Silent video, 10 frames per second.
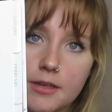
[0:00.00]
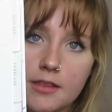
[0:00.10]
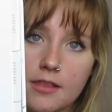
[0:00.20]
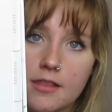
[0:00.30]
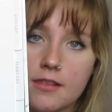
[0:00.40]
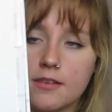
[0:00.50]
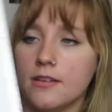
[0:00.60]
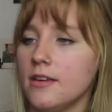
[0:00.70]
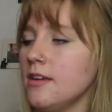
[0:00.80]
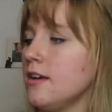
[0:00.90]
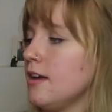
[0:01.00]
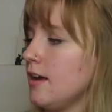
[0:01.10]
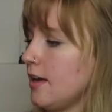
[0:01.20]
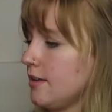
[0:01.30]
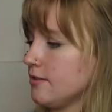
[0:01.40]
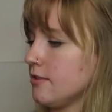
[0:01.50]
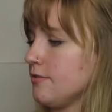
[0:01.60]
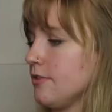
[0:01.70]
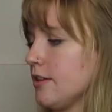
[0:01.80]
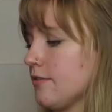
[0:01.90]
the months. And so
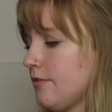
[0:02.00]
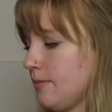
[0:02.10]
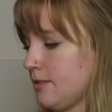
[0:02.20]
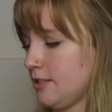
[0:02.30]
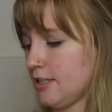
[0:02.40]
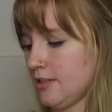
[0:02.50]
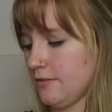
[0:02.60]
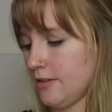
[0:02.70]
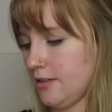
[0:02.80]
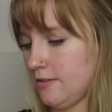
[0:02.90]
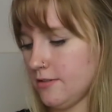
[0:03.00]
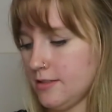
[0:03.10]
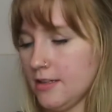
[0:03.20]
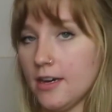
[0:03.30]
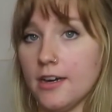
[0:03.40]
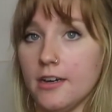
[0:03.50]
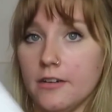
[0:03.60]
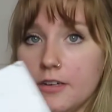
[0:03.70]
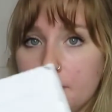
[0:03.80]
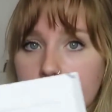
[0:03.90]
if you like flip to January, you can see that I already